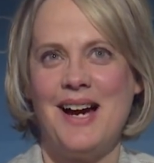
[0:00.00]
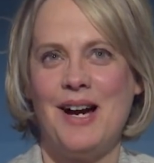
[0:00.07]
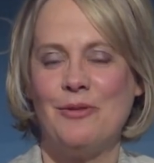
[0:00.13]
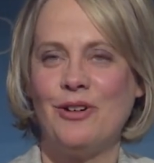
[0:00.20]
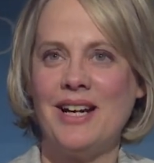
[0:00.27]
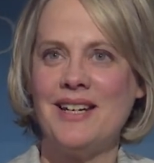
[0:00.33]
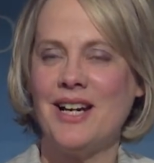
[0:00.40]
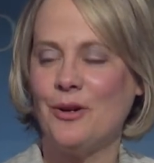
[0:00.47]

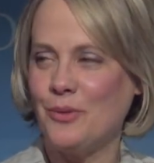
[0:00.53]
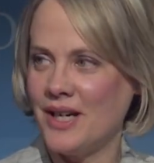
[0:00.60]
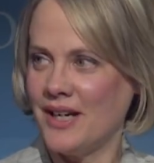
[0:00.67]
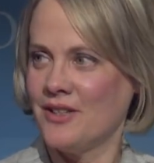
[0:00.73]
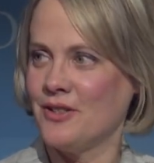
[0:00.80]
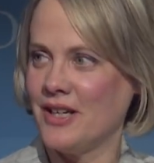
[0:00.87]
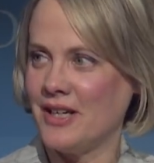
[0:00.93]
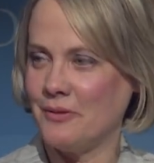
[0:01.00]
Right now we
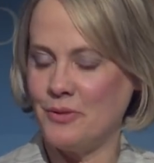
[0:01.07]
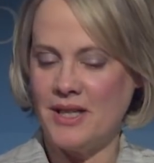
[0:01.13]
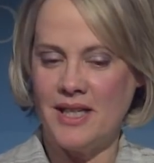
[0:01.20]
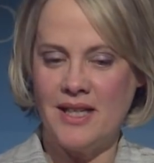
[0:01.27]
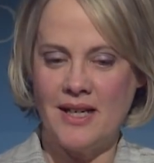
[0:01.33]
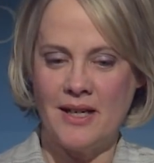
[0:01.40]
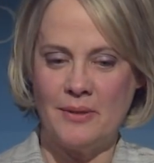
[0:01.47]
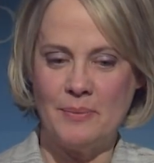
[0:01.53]

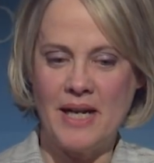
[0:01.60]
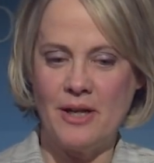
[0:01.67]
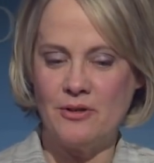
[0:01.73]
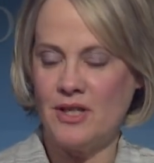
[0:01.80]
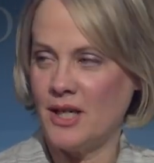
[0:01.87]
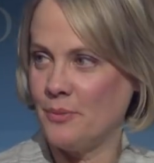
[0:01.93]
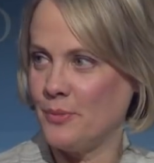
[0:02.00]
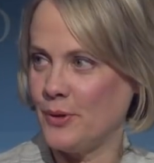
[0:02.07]

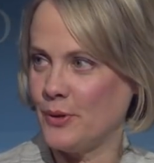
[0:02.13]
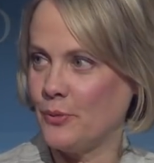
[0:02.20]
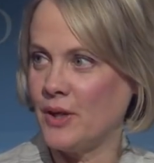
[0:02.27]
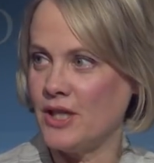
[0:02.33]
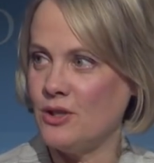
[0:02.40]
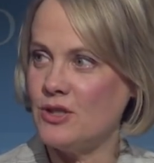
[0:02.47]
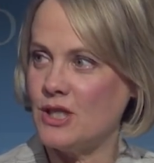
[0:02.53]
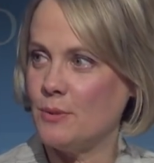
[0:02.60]
outnumber
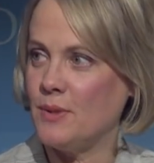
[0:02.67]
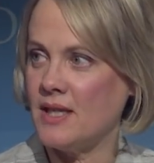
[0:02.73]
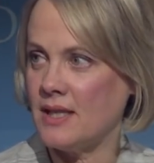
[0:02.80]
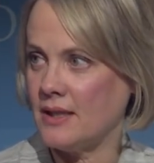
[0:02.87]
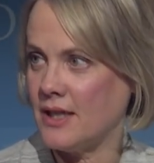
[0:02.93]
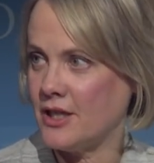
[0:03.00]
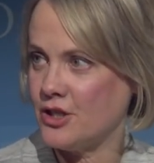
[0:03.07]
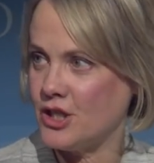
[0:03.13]
what used to be the
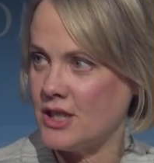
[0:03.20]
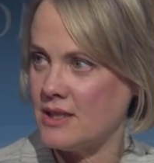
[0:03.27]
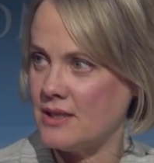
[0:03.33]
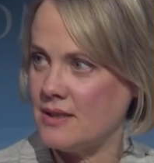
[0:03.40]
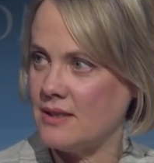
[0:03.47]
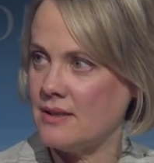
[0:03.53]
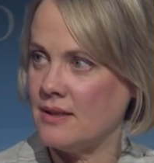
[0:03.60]
largest